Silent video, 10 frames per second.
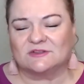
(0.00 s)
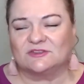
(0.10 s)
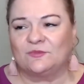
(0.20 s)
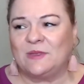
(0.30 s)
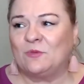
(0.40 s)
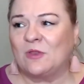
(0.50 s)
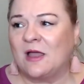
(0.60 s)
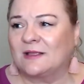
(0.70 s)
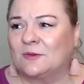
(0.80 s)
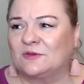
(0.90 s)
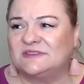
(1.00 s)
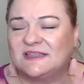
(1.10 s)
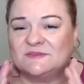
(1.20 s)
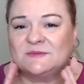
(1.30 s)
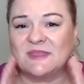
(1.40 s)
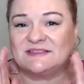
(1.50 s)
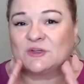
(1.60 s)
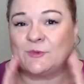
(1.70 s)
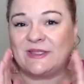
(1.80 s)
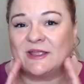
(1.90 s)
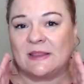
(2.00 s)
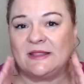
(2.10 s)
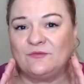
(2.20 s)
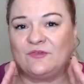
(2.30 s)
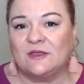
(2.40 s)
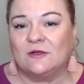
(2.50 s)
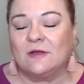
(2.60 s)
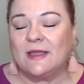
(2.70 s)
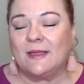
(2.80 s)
Lots of people like them because it gives them that squeaky clean feel,